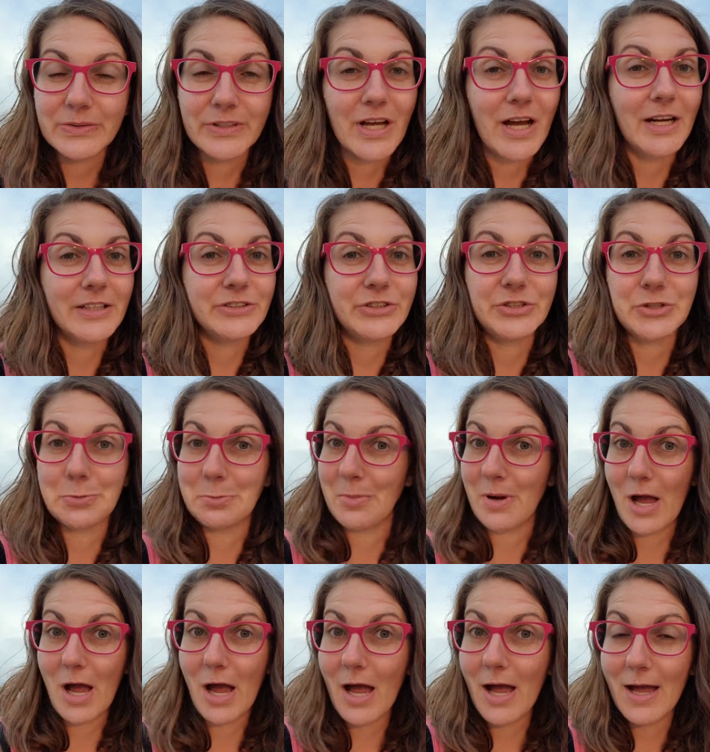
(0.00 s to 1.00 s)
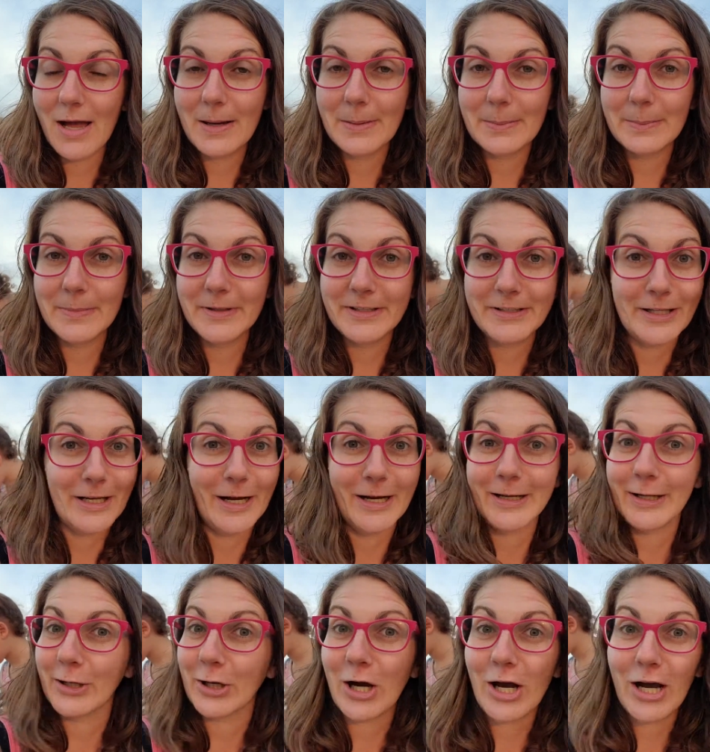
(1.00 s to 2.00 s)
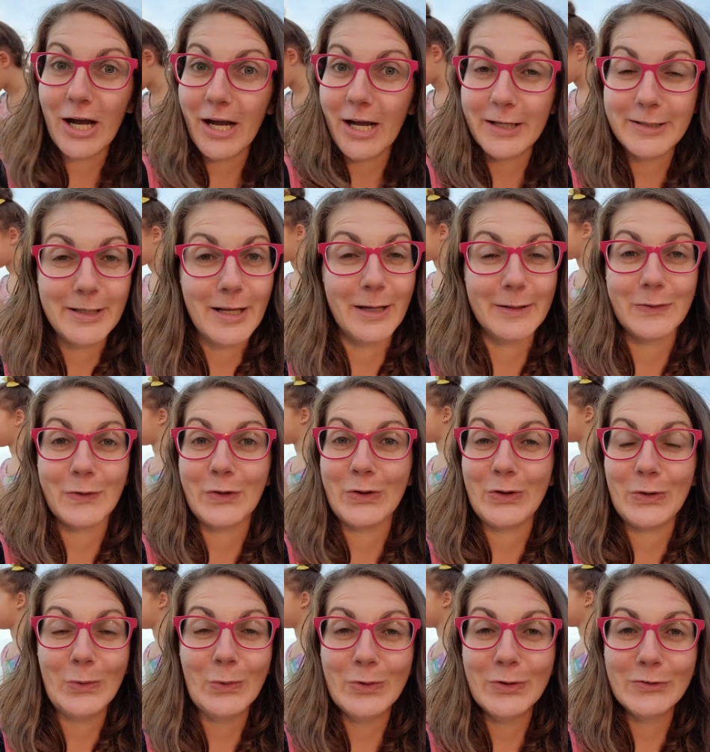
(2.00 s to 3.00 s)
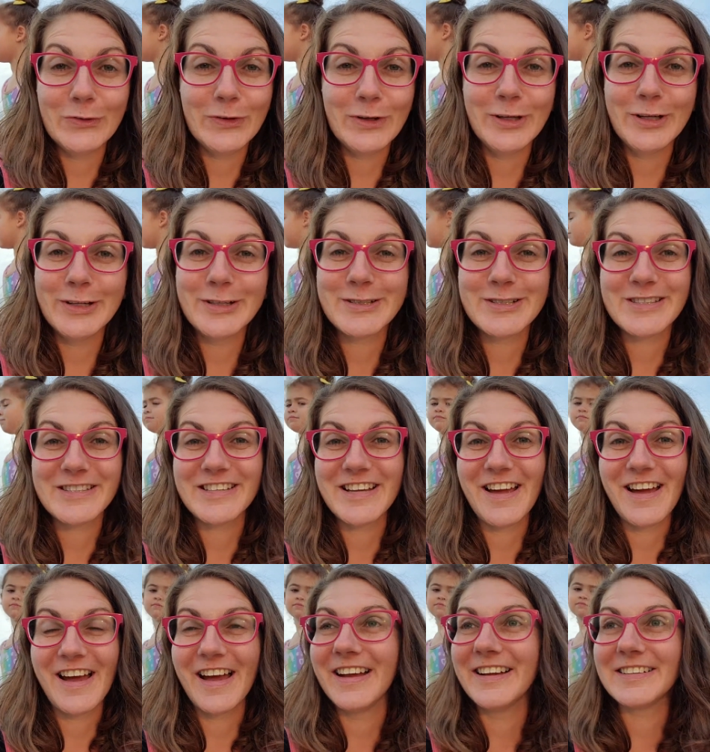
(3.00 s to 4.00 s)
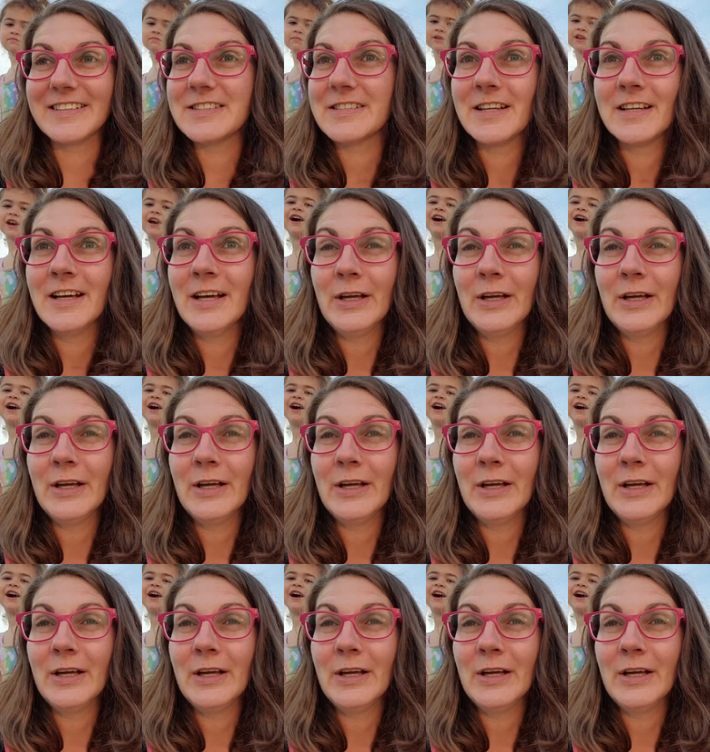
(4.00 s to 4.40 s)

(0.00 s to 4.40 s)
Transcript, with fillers: Not your mom, not God, not the universe, not